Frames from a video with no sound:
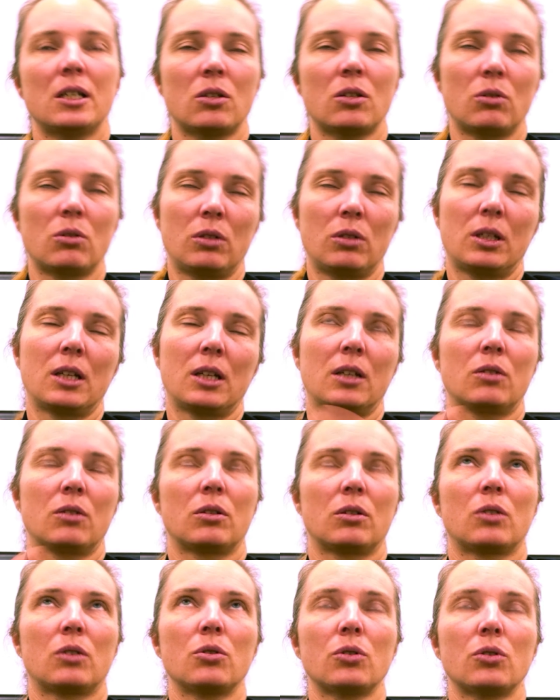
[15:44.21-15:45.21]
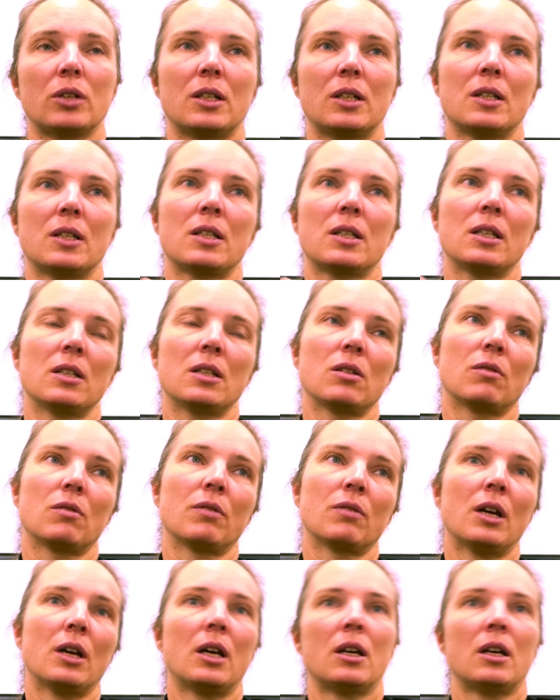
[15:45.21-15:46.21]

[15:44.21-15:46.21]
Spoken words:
and so you can also get a sense of